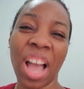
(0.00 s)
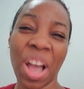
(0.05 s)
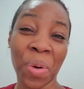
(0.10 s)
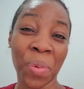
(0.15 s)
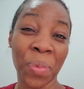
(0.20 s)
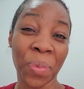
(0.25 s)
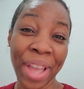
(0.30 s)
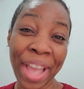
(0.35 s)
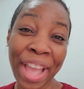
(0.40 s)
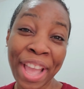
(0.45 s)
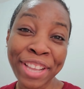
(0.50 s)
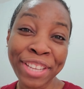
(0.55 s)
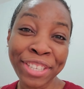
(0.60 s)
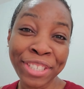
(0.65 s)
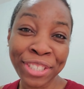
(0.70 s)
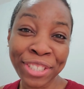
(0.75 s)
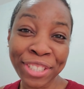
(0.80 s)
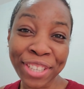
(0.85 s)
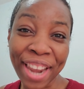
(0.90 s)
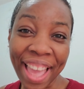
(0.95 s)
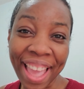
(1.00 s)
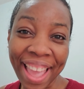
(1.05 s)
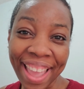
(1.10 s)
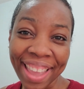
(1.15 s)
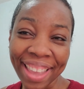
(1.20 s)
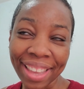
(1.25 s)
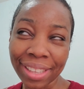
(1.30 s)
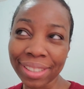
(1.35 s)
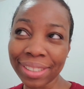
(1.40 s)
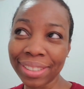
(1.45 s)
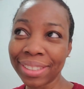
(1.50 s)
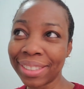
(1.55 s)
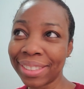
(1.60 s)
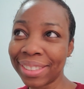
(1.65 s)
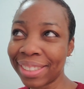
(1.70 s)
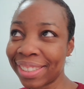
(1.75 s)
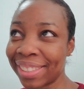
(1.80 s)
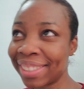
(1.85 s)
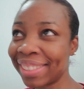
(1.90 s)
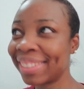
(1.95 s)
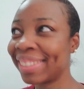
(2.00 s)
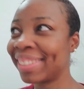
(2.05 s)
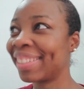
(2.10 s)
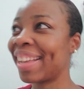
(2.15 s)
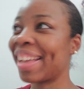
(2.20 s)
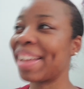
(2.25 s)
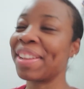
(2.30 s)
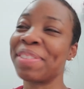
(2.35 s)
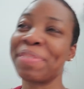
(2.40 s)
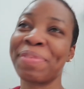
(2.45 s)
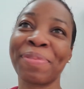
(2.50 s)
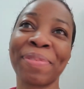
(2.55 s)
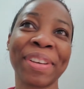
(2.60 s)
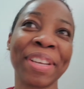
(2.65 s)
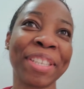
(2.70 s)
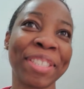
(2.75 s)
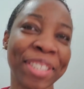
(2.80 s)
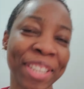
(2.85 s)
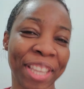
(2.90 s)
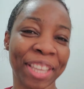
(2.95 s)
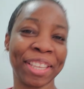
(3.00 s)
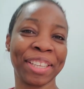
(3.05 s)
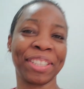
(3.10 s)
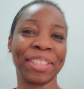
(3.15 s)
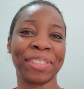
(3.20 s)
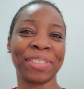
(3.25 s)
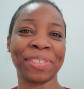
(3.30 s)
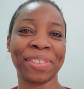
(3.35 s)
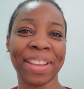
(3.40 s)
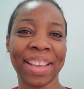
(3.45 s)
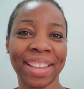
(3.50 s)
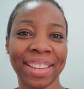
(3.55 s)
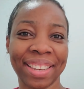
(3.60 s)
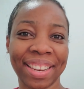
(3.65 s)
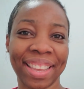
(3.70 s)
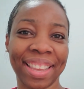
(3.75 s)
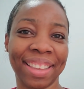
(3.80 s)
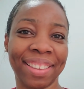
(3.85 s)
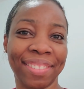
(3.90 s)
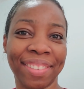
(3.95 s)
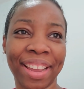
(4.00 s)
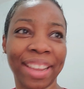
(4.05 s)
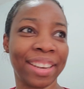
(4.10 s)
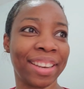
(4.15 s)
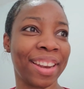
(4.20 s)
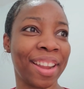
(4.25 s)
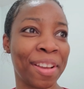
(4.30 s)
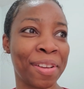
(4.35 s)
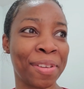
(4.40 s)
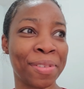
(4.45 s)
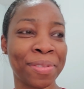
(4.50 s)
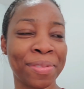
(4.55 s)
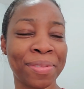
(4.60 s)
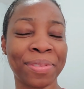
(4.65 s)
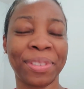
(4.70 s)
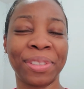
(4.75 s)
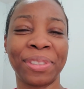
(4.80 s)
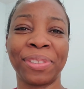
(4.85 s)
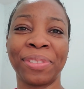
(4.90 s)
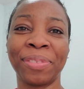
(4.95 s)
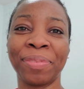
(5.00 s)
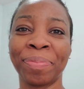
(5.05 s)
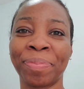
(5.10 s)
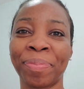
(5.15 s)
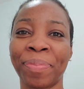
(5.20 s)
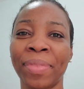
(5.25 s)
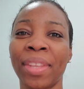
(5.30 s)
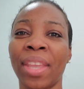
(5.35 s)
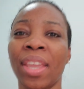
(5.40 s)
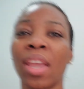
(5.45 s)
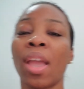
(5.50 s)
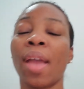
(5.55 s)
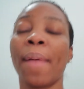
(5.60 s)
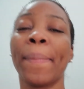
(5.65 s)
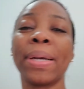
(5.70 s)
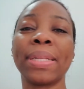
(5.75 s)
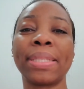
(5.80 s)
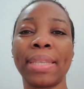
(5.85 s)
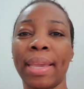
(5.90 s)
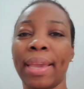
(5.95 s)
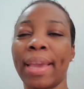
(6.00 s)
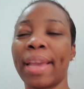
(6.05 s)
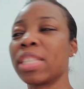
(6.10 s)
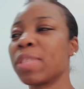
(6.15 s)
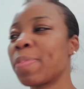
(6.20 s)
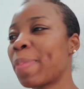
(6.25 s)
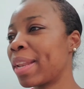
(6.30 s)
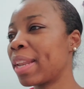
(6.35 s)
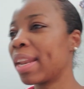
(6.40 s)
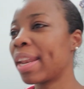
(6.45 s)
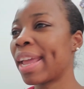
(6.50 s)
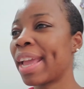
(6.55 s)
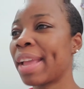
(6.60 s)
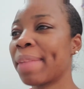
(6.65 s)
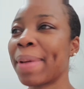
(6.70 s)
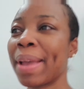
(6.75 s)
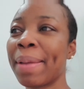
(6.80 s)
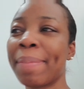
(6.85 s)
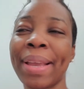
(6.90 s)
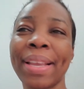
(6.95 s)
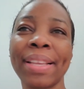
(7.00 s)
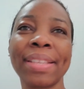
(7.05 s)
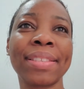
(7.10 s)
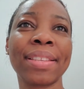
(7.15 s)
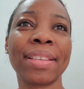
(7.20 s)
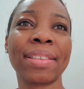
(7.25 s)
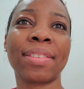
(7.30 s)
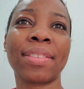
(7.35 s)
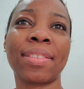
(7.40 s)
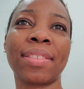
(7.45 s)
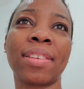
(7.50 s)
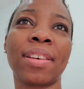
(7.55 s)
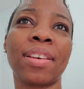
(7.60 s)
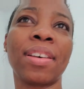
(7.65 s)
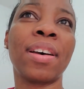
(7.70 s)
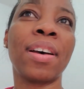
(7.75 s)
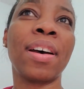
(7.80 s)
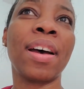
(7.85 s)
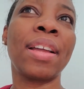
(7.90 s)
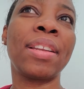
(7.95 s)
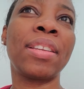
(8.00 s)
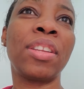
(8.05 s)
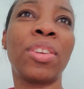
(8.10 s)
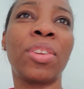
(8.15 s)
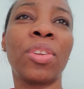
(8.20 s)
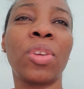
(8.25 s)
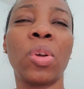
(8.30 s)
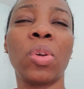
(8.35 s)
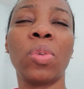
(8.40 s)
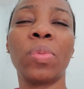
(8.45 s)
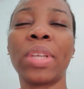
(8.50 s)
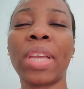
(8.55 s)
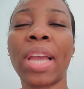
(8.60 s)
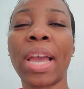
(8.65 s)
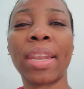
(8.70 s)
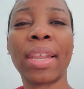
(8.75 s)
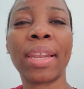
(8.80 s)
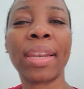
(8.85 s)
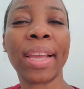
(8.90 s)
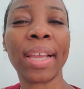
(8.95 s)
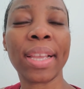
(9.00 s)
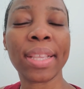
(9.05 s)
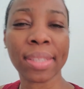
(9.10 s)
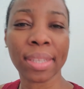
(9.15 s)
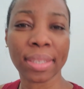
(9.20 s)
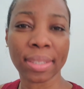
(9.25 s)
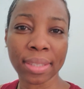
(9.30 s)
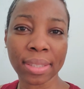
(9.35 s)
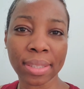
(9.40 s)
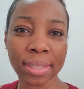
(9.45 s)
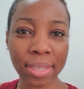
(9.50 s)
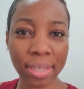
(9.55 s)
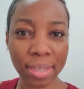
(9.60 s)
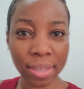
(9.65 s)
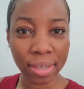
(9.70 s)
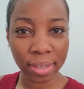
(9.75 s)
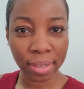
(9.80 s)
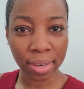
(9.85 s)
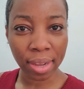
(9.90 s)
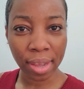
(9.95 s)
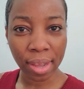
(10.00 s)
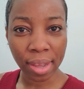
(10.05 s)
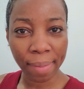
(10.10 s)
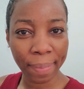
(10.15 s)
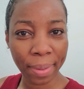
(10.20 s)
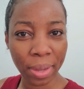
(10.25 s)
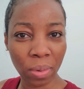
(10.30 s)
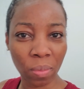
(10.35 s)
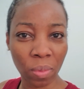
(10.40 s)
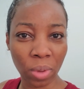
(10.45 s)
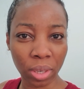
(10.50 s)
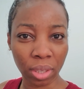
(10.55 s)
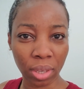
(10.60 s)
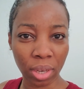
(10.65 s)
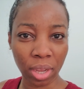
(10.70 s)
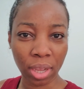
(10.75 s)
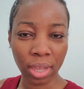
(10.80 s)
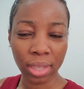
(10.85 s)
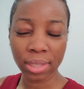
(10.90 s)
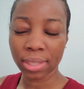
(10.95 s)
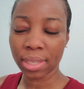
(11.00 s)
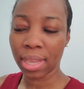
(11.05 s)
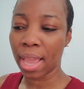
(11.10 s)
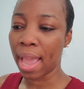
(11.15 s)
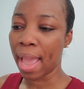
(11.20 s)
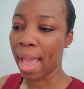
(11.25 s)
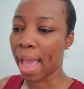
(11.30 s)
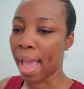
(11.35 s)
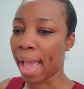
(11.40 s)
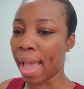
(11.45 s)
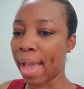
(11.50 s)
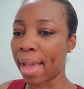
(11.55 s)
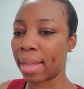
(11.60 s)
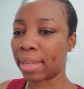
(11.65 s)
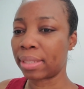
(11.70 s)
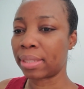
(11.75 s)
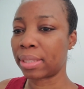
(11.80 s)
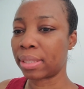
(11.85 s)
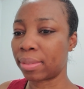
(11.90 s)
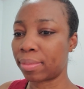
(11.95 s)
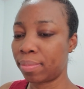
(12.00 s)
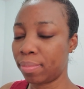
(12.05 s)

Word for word: i wish like oh, i wish i could do that like right now you know but yeah i spent the night by my sister and you know we had a nice little turn up and whatnot and